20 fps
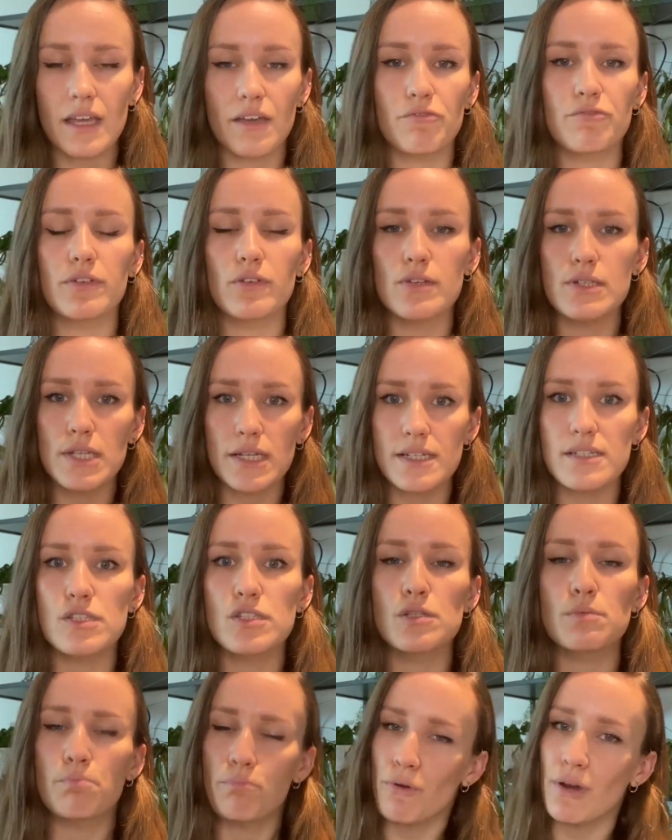It feels like
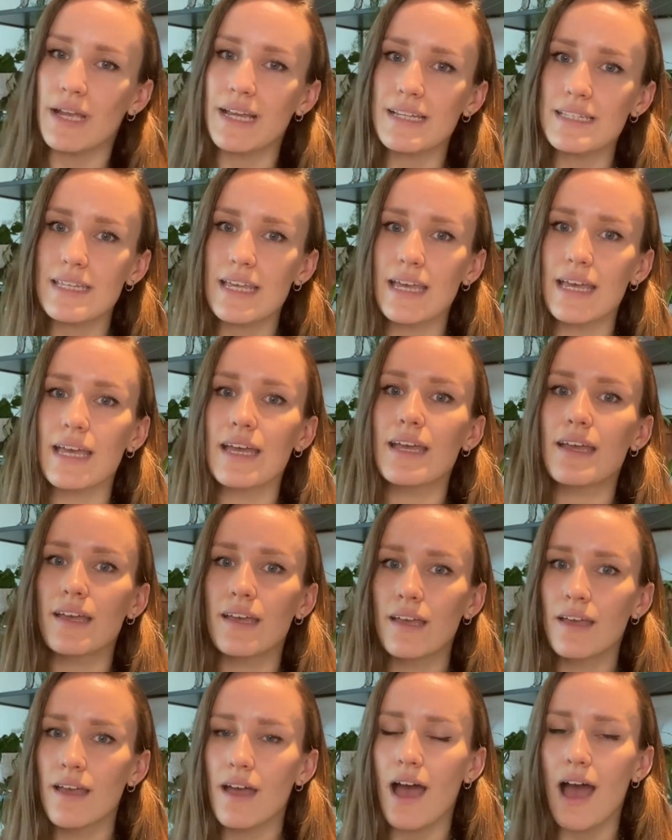spring is here
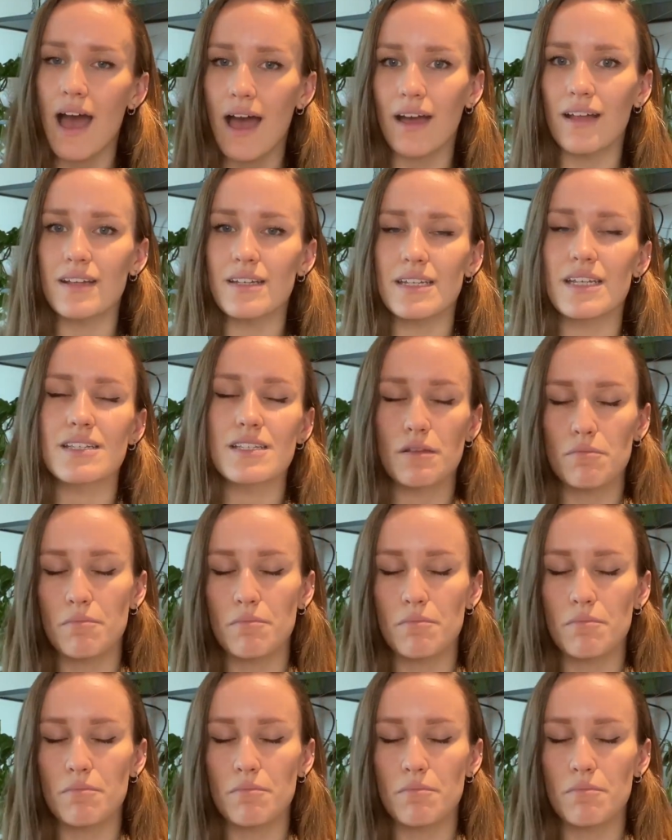and it's